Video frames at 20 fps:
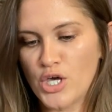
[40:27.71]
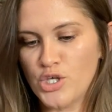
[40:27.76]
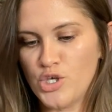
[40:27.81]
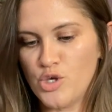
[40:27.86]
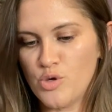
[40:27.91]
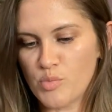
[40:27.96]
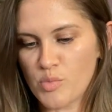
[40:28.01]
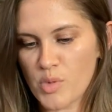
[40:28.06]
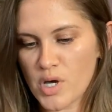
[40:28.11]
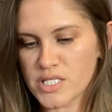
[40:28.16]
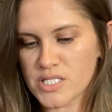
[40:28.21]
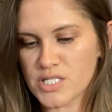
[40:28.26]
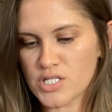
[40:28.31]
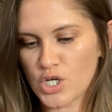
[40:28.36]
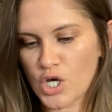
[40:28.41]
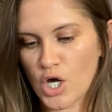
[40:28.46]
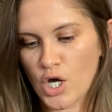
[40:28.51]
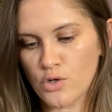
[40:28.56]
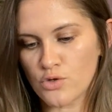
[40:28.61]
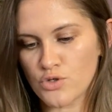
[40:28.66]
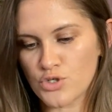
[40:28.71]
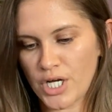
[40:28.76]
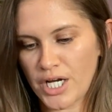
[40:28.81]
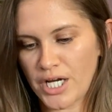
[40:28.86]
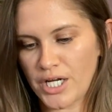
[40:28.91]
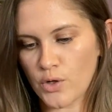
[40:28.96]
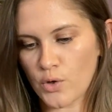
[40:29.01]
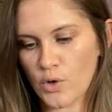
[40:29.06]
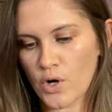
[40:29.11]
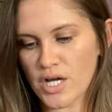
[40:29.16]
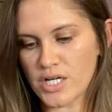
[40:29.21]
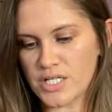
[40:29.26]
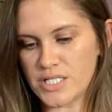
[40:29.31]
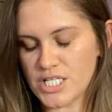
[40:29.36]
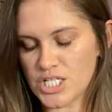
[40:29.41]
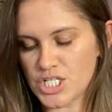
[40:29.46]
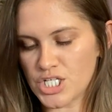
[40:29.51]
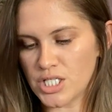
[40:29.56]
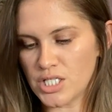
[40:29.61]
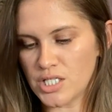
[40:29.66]
You must co-train or
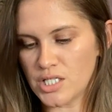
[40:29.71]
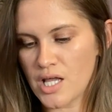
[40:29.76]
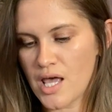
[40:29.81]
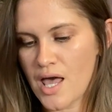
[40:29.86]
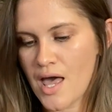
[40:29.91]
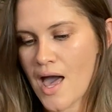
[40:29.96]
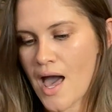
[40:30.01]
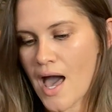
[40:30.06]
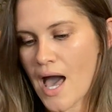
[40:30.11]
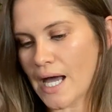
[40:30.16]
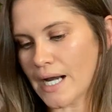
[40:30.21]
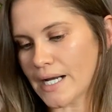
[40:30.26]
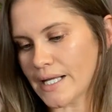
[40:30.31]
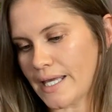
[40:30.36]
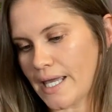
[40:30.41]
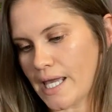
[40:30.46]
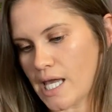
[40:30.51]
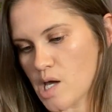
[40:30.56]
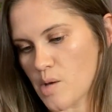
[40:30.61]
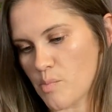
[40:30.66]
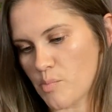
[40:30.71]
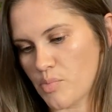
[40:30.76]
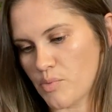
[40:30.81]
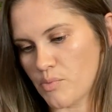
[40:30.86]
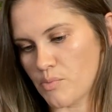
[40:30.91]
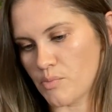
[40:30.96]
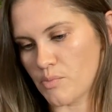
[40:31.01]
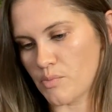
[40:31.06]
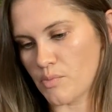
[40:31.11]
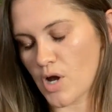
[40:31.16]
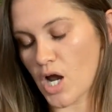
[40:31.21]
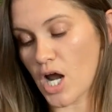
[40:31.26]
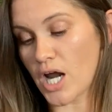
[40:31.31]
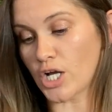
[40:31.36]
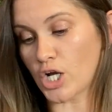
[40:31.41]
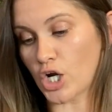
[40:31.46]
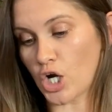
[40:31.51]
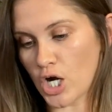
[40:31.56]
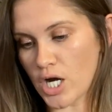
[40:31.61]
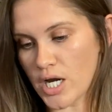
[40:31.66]
audition at
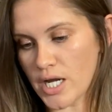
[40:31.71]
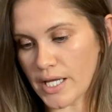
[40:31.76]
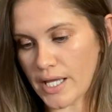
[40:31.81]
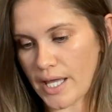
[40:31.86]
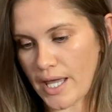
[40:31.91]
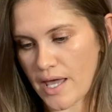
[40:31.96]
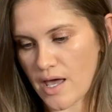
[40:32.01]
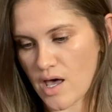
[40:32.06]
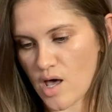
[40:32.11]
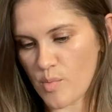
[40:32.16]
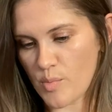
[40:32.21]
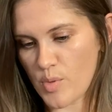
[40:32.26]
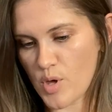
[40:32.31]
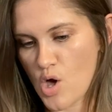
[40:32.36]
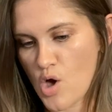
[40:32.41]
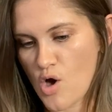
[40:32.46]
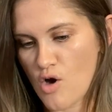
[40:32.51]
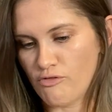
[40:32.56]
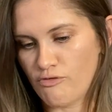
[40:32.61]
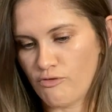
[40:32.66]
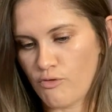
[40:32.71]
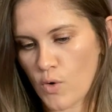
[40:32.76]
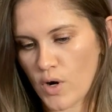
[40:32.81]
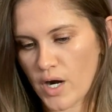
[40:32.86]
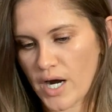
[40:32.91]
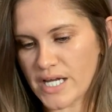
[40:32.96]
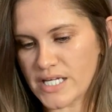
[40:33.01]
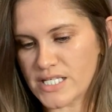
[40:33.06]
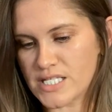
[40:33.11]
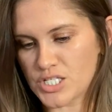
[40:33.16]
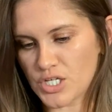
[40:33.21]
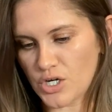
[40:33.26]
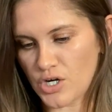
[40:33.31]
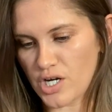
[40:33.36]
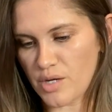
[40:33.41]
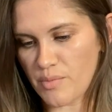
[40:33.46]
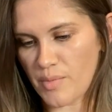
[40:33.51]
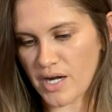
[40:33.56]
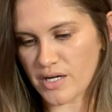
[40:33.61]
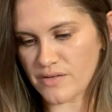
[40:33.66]
a current camp for a
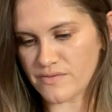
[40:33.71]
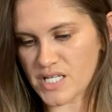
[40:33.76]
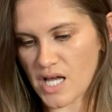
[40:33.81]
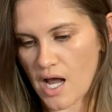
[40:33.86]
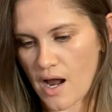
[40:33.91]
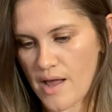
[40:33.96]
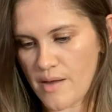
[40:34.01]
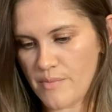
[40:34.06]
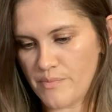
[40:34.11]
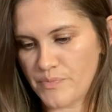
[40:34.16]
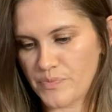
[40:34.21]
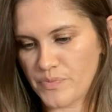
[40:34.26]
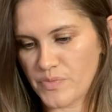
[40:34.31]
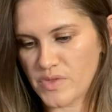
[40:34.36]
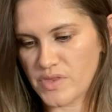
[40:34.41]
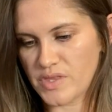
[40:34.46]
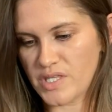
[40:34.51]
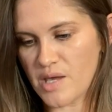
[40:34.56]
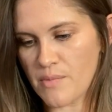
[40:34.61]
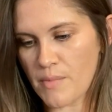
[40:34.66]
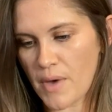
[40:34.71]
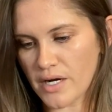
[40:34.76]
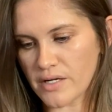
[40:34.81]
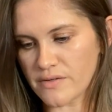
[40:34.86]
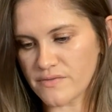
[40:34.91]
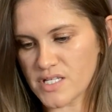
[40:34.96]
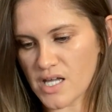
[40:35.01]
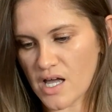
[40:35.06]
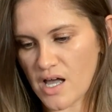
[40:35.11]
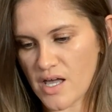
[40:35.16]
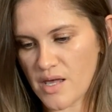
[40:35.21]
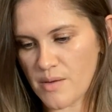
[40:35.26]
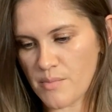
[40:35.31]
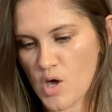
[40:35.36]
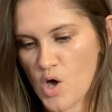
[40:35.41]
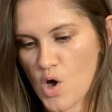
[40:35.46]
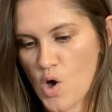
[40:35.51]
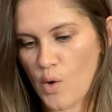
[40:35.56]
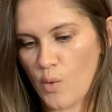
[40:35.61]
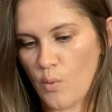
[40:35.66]
certain amount of time. The amount of
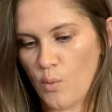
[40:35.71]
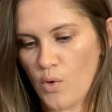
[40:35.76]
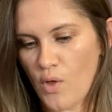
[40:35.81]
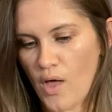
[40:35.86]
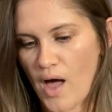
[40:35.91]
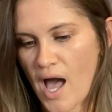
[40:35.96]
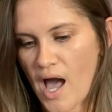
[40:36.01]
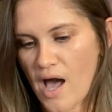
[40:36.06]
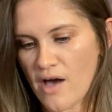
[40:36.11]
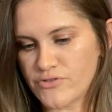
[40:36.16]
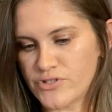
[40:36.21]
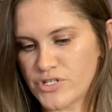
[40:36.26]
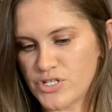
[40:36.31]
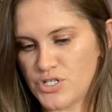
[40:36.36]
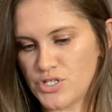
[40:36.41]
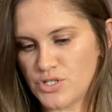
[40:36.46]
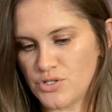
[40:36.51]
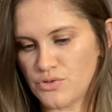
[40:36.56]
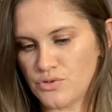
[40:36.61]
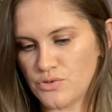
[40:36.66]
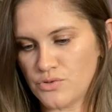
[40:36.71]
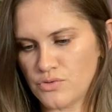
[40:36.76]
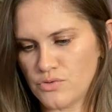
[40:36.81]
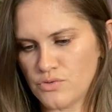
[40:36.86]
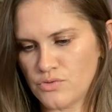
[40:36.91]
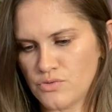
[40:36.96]
time we'll have to do...